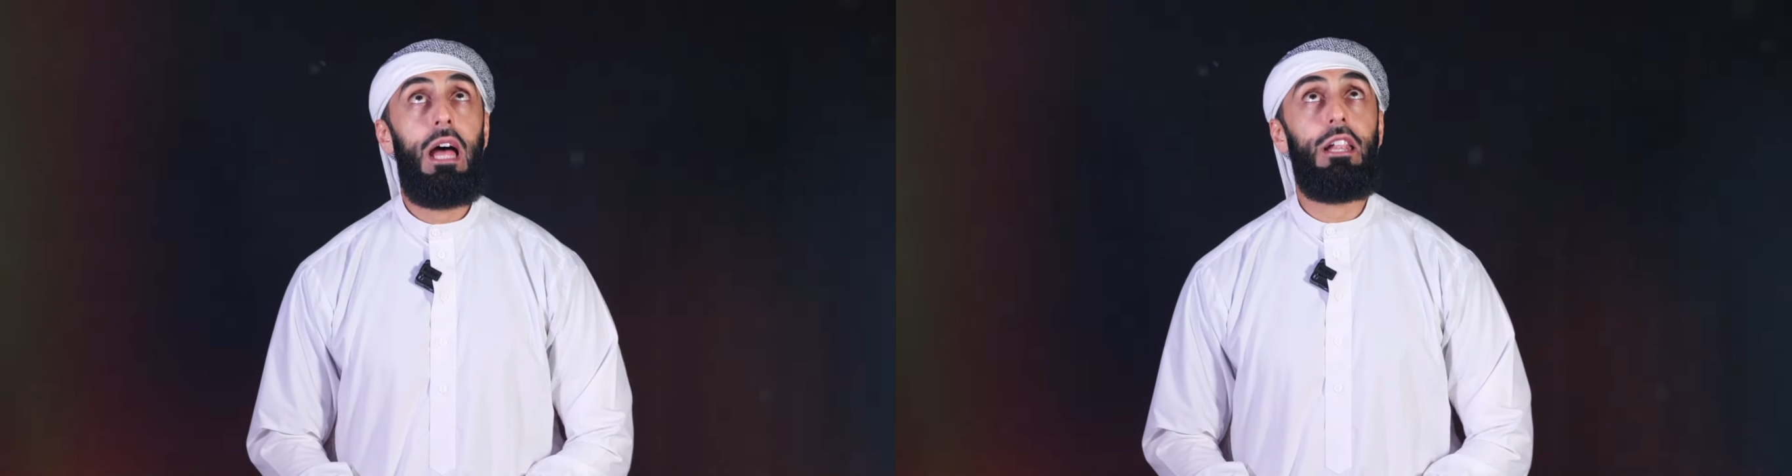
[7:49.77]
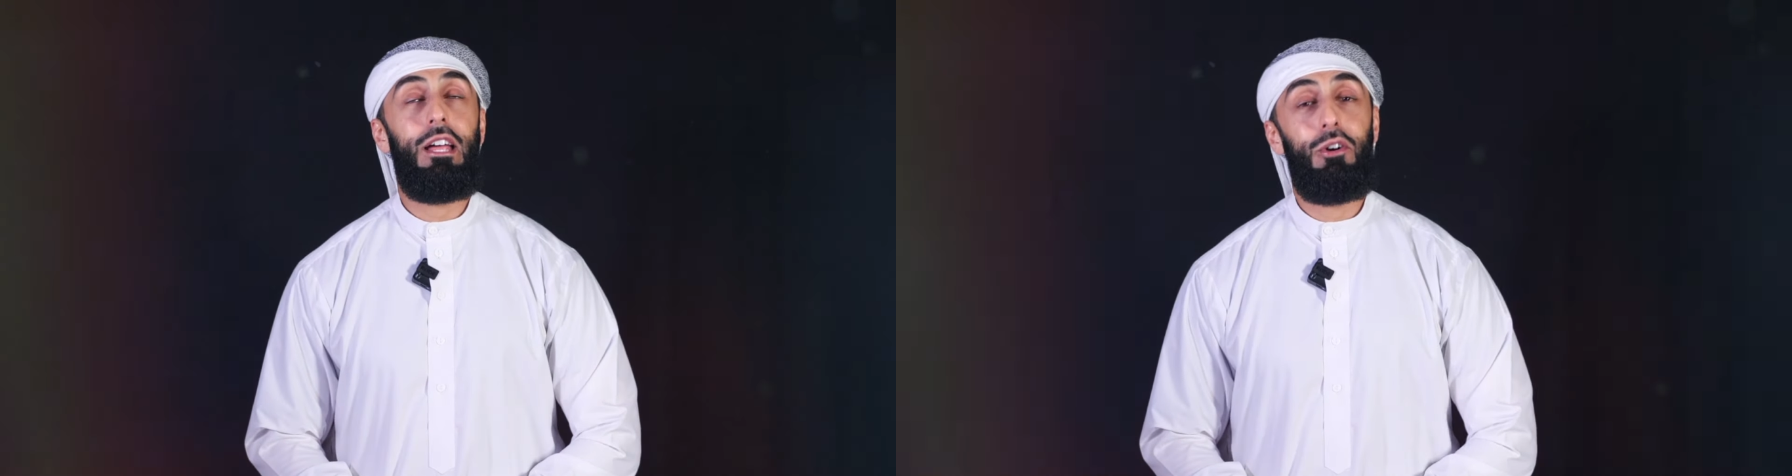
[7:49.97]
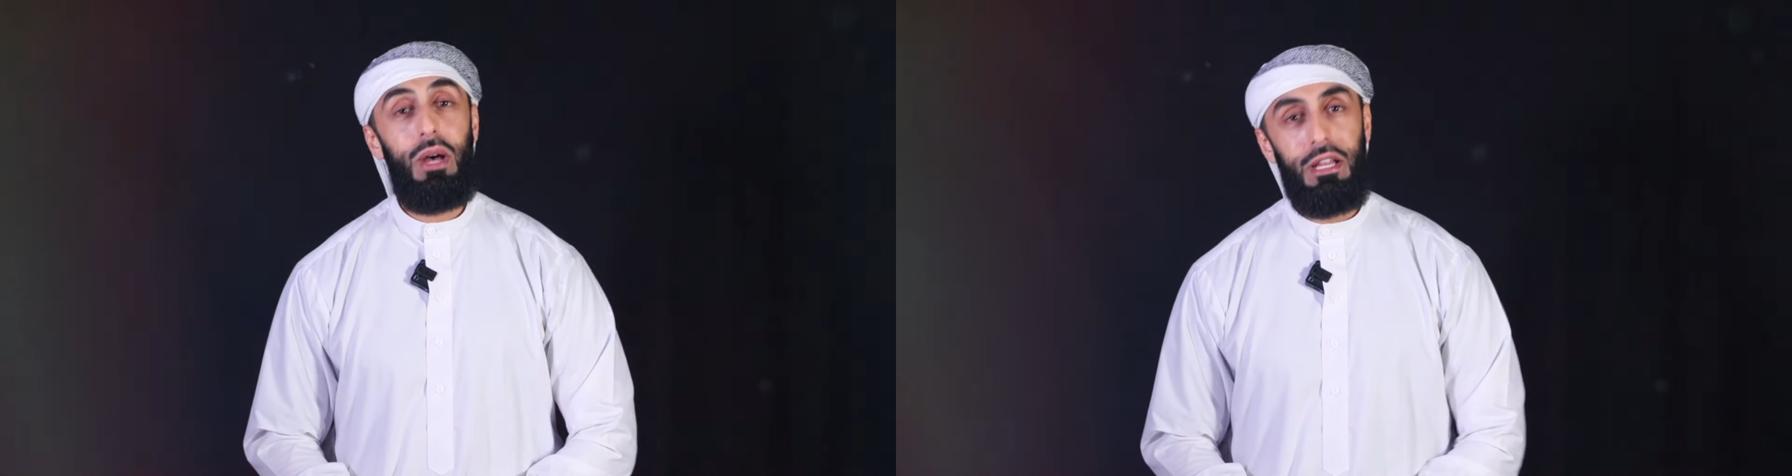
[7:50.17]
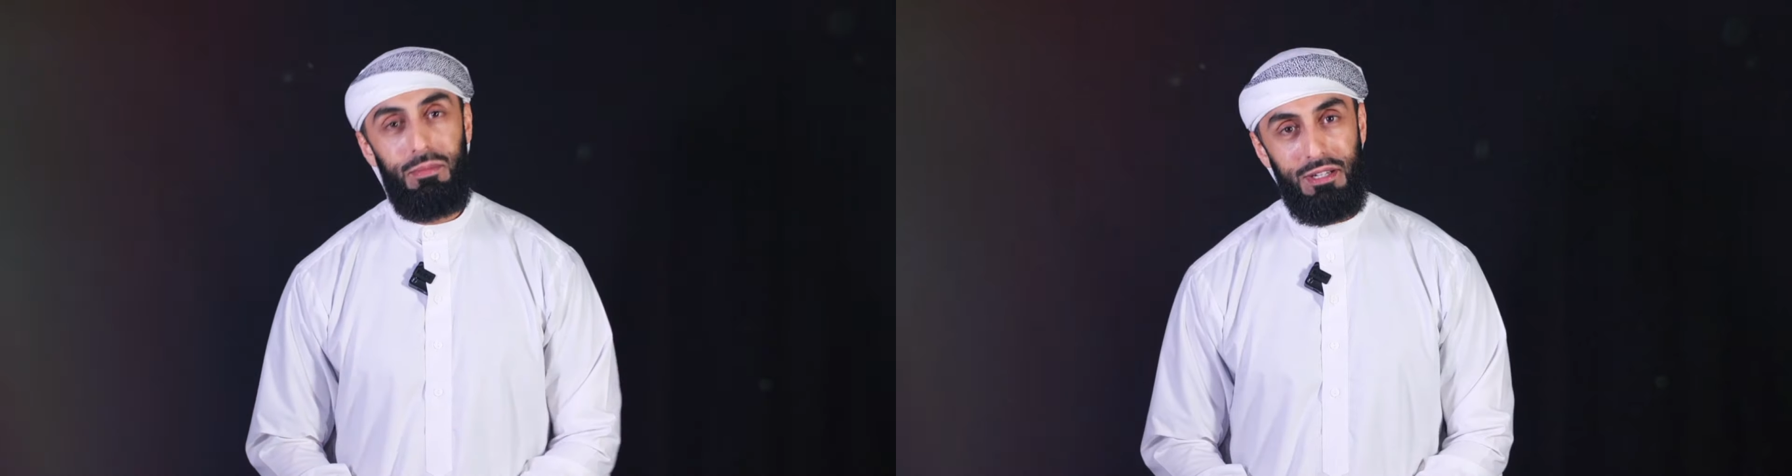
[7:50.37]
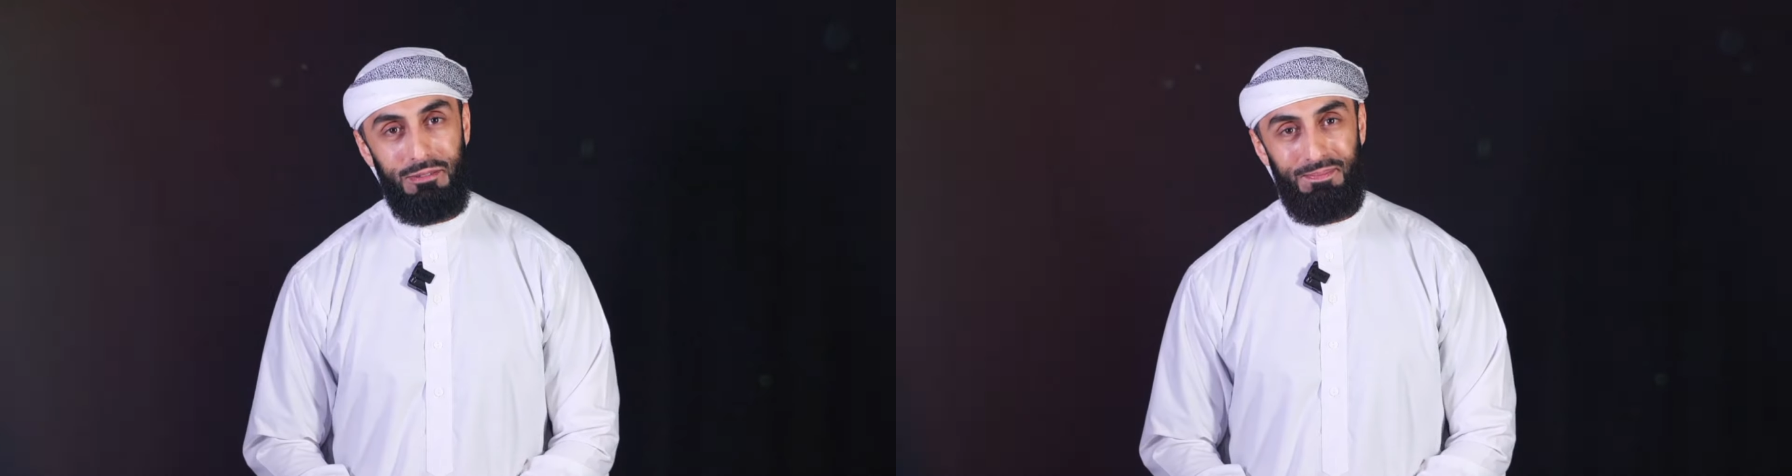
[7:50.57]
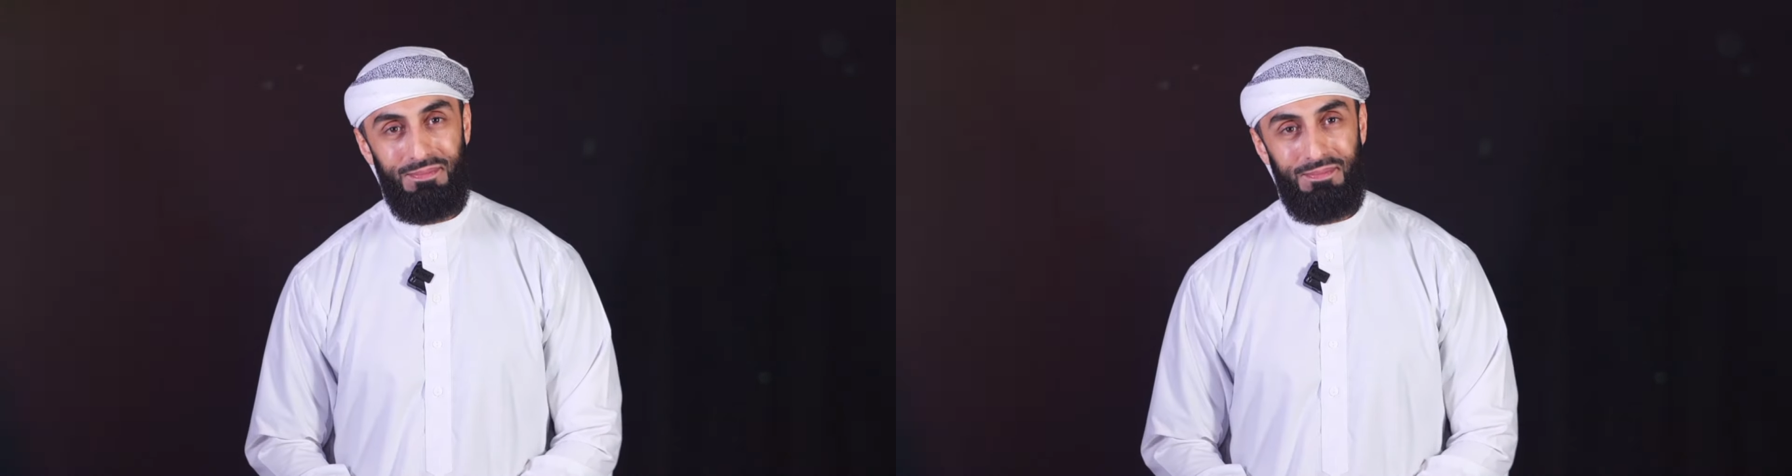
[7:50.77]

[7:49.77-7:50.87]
Allahu Akbar.